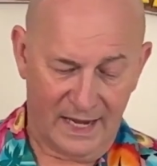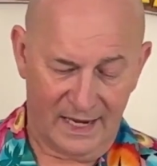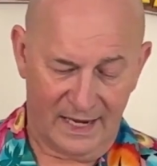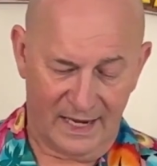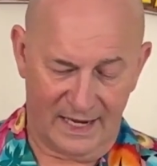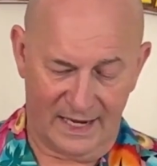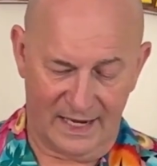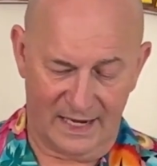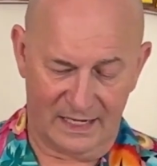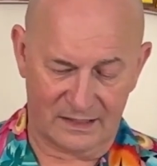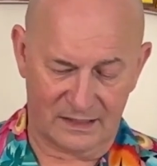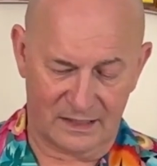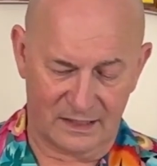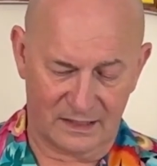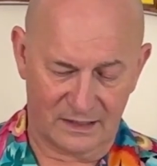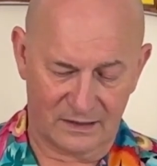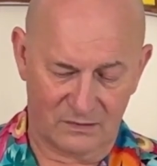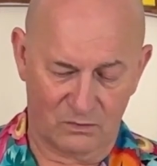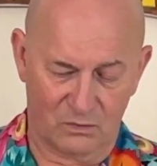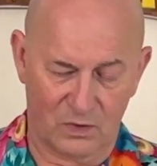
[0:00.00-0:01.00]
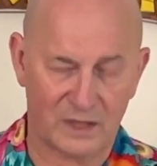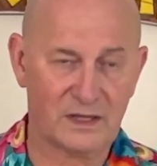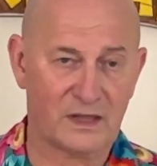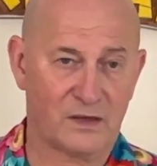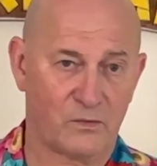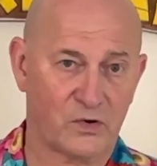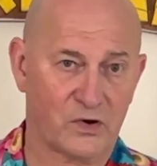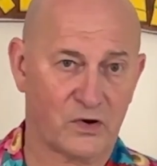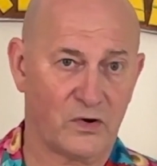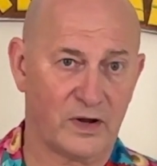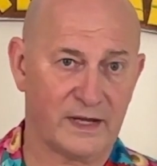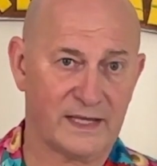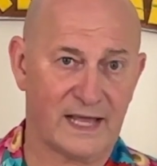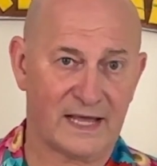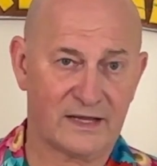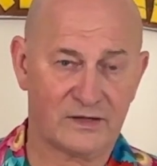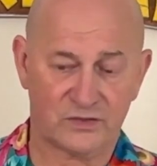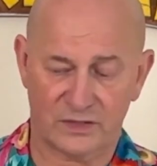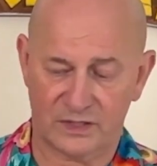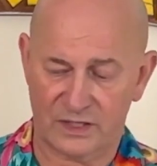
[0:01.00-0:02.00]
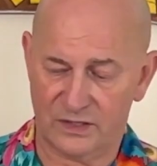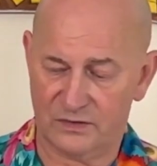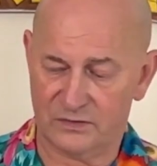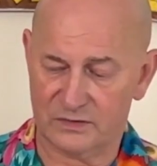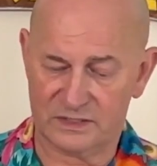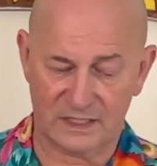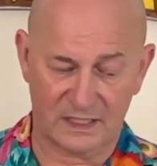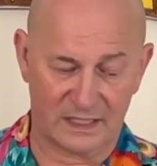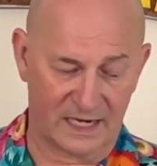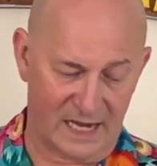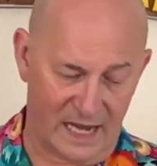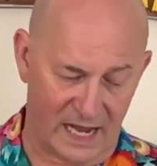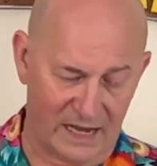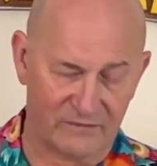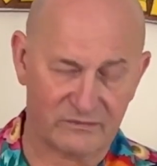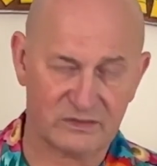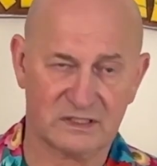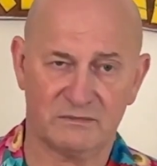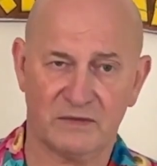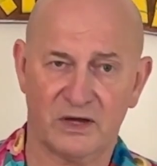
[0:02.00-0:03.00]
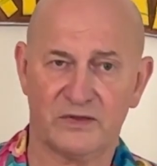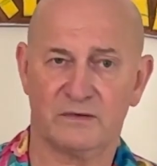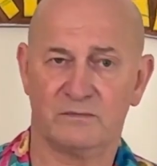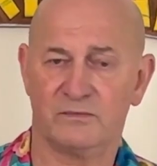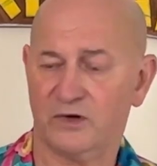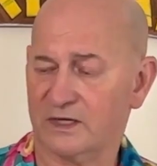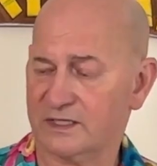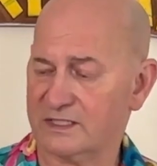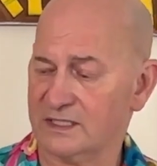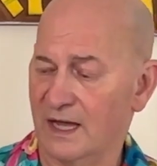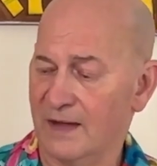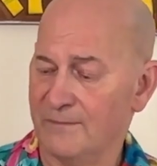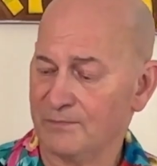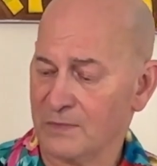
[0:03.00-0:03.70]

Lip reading: And one that we're going to actually use today, I have some other books,